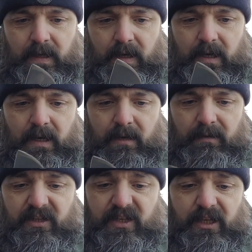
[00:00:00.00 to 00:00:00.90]

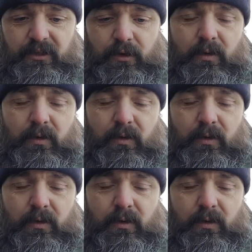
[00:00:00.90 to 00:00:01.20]
Like I say, you do